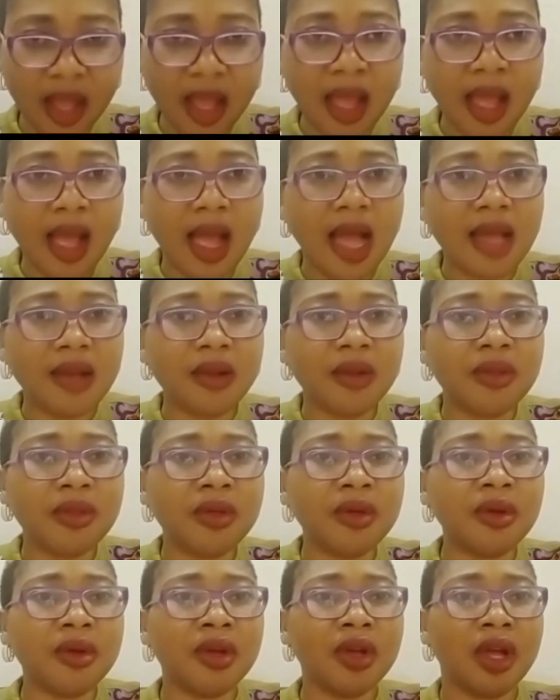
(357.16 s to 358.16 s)
Another
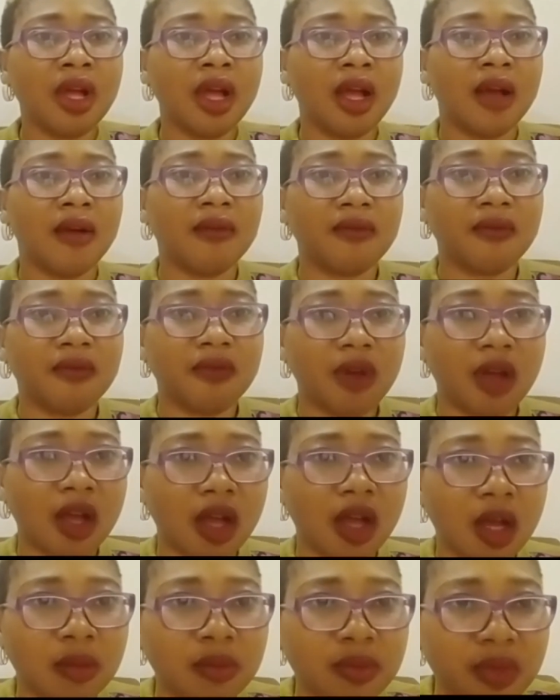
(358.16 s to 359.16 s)

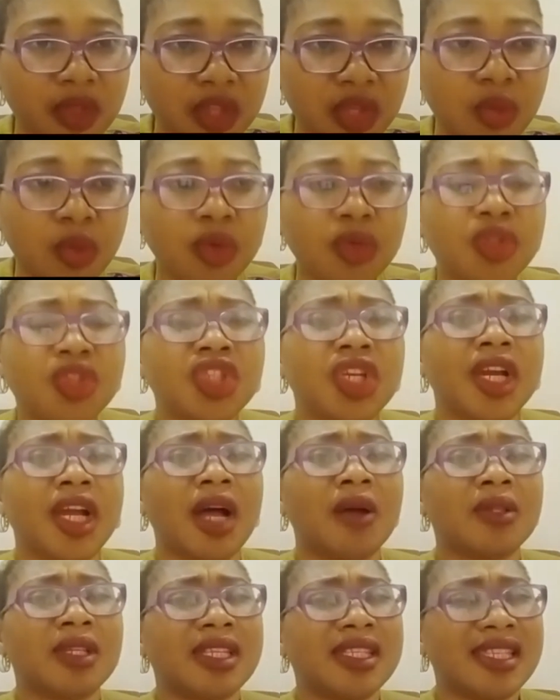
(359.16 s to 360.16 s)
thing you want to check out
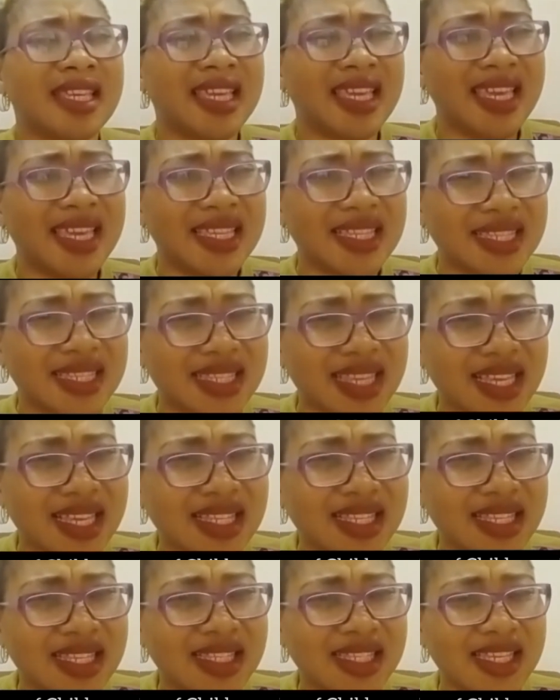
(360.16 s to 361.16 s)
is the
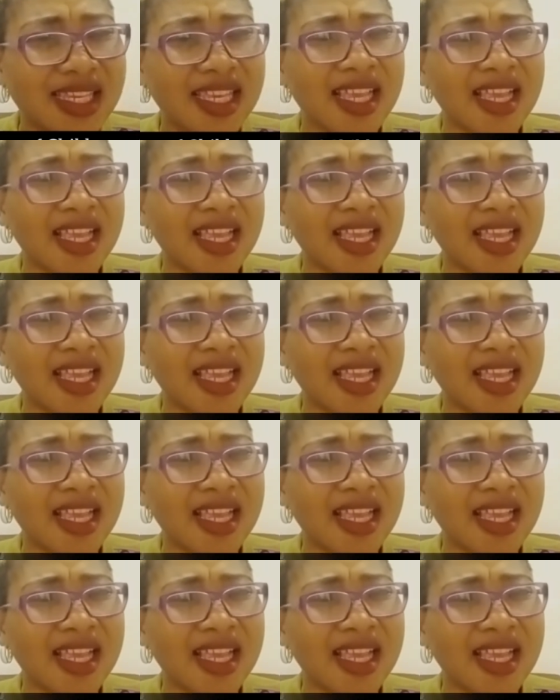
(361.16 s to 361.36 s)
intensity.